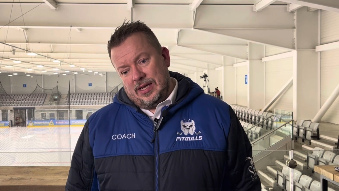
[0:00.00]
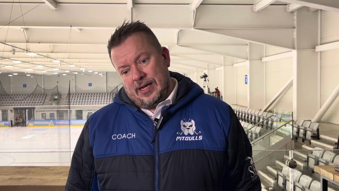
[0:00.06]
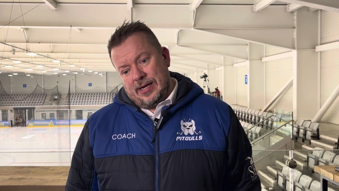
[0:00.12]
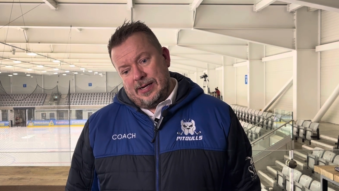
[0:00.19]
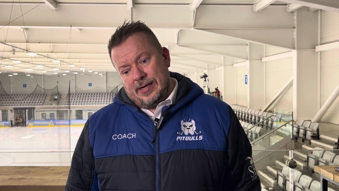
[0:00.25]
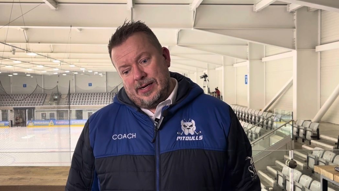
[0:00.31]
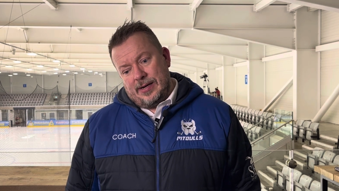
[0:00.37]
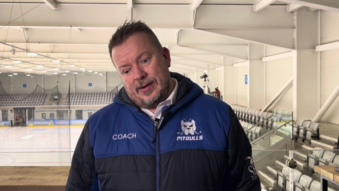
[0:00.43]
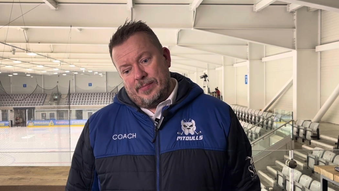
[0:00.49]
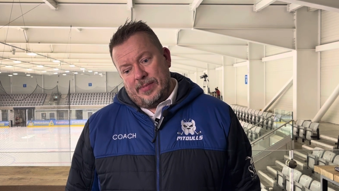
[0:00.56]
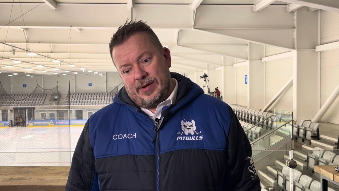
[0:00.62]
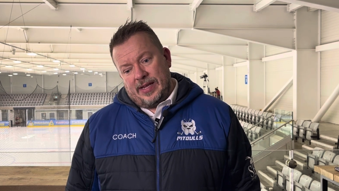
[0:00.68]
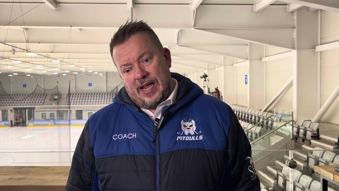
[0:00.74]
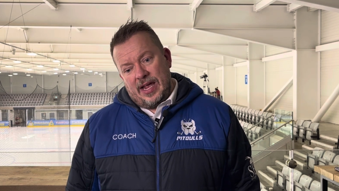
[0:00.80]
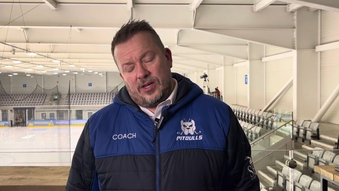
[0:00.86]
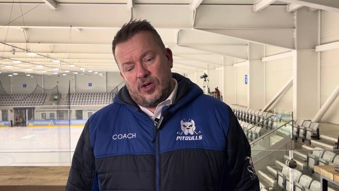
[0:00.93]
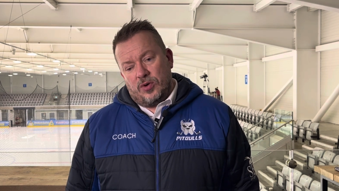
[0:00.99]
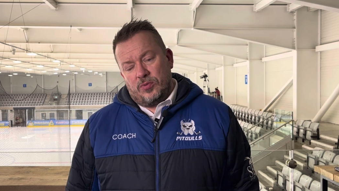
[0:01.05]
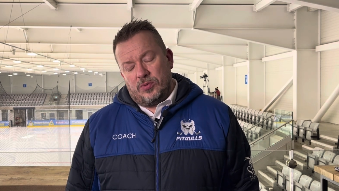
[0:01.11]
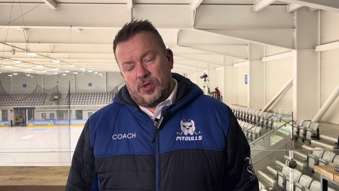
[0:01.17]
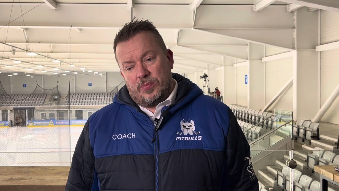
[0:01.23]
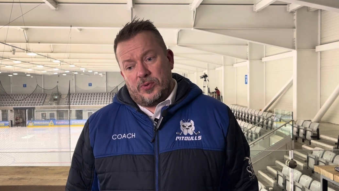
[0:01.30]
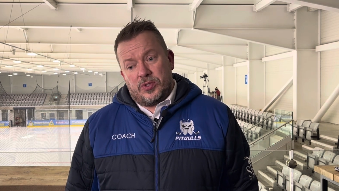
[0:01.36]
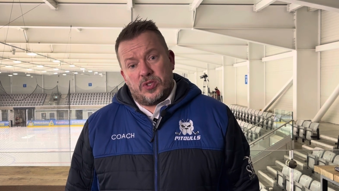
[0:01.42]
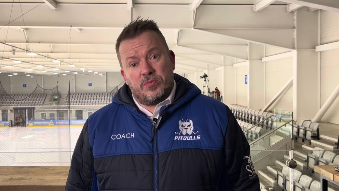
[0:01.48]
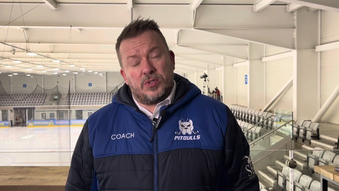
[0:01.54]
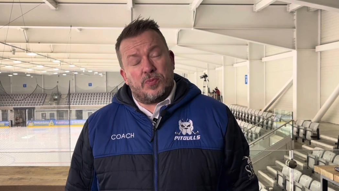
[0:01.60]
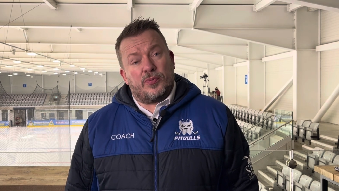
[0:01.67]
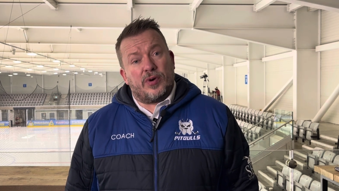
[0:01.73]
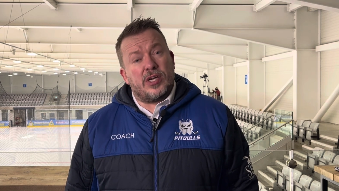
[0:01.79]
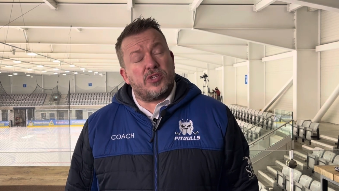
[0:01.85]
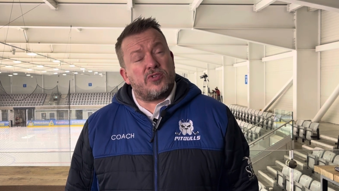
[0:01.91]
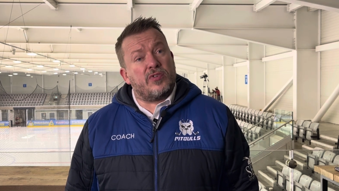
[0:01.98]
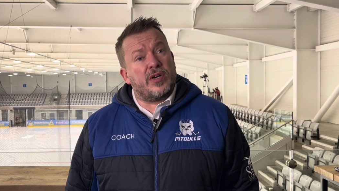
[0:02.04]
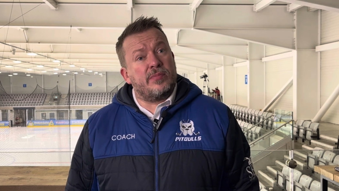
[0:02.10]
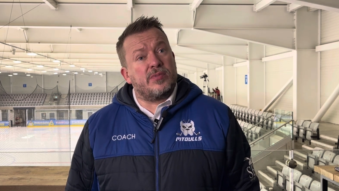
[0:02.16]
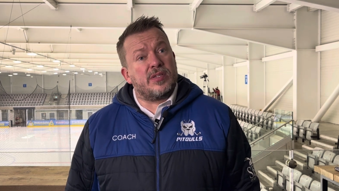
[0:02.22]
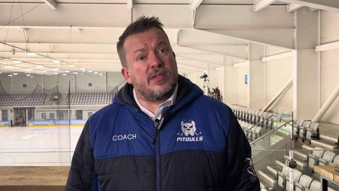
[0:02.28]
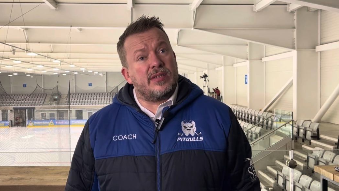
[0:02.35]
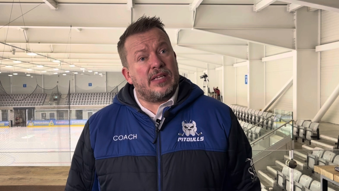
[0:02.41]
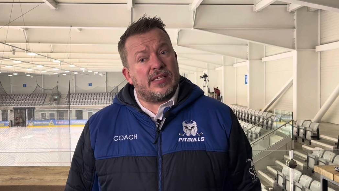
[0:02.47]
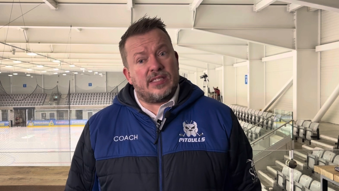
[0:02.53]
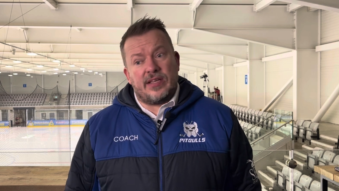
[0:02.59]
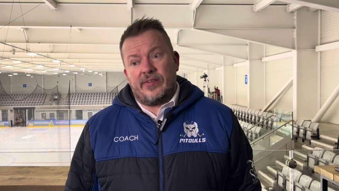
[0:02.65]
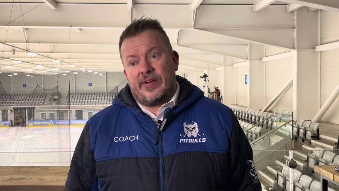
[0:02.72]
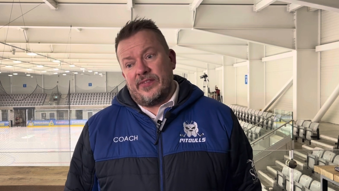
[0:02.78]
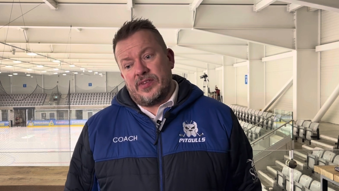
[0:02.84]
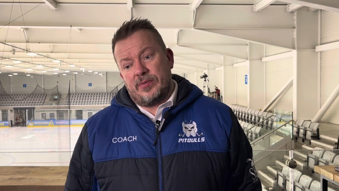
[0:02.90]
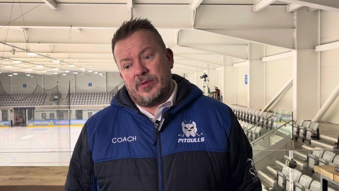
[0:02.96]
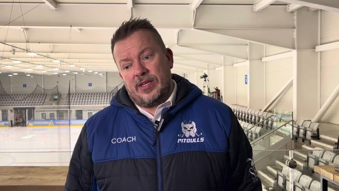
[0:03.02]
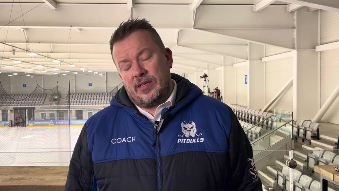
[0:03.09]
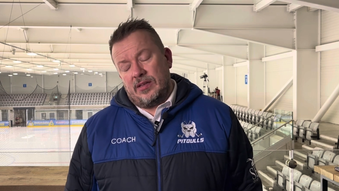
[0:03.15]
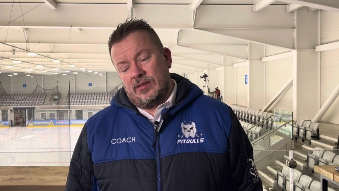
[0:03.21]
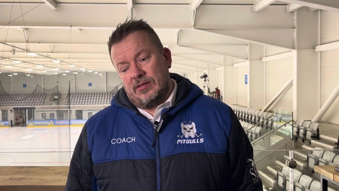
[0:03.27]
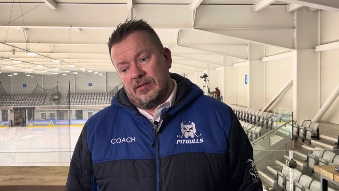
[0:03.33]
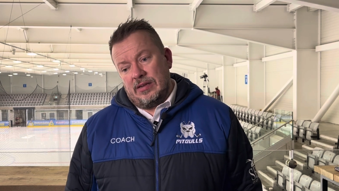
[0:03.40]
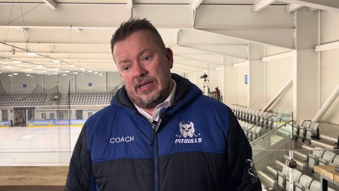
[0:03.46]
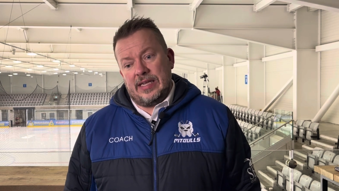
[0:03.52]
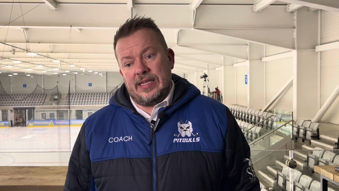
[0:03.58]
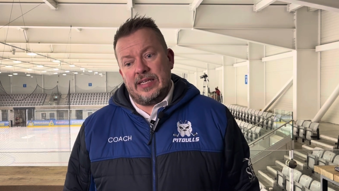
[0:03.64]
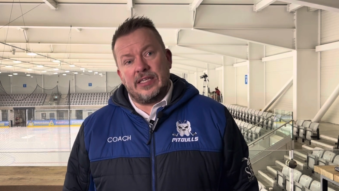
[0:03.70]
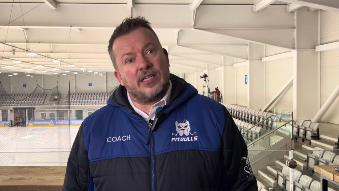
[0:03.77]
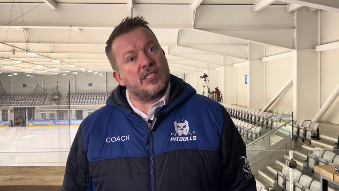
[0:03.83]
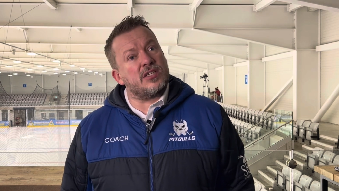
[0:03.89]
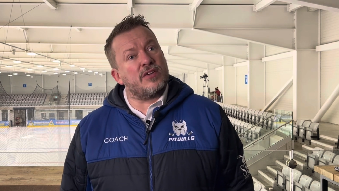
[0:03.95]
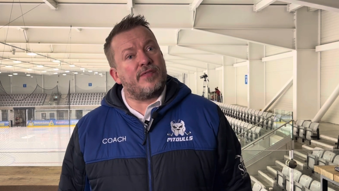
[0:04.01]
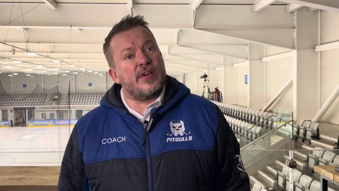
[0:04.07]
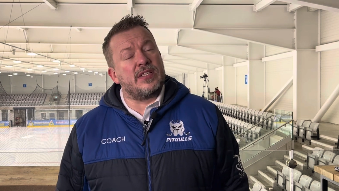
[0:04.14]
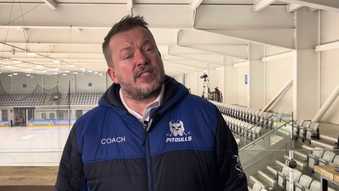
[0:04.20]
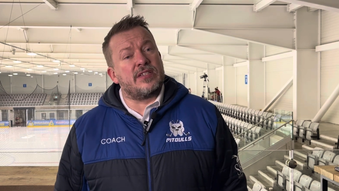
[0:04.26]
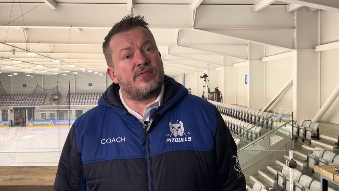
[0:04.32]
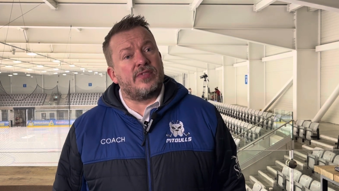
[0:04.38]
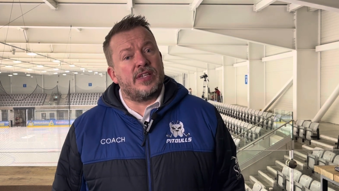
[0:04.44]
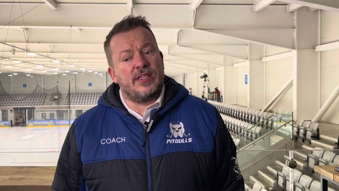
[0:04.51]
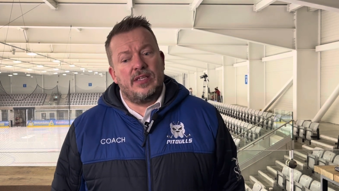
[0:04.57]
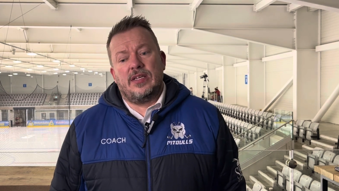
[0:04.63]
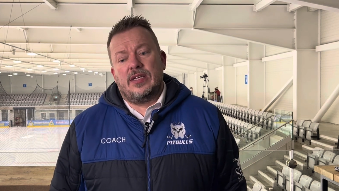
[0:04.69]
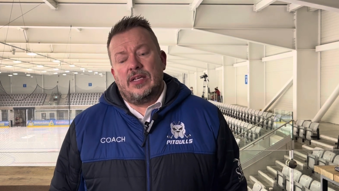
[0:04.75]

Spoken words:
again, we don't put too much pressure on him to necessarily have to be leading us offensively.